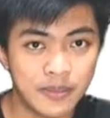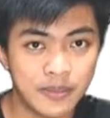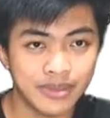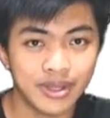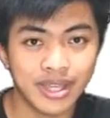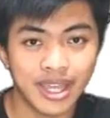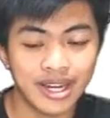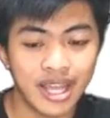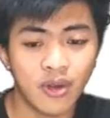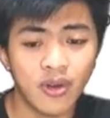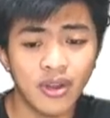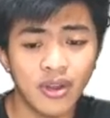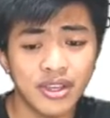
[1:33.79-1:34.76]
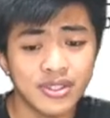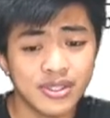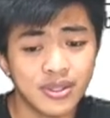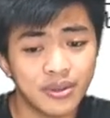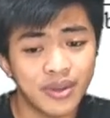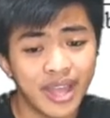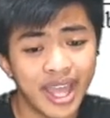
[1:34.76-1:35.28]
Okay, now,
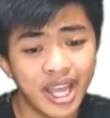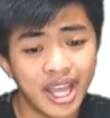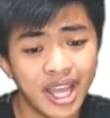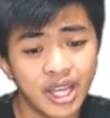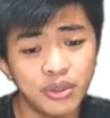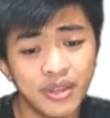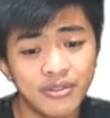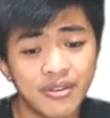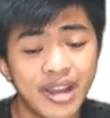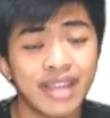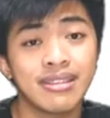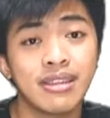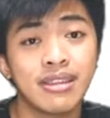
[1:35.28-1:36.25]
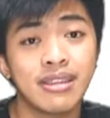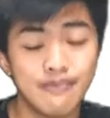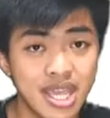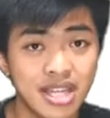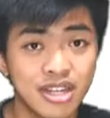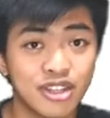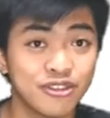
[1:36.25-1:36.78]
so how do we find the
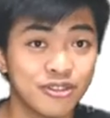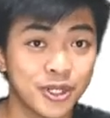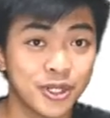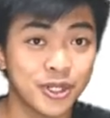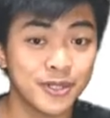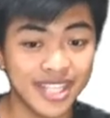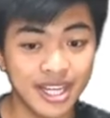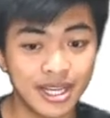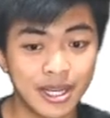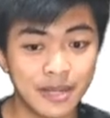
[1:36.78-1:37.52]
mean of grouped data?